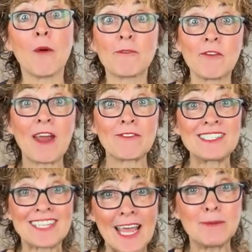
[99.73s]
But for
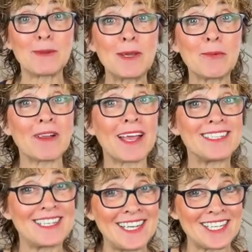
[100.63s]
every 10 people I
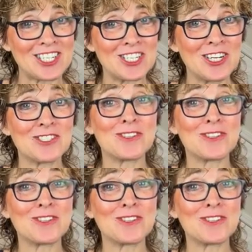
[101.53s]
teach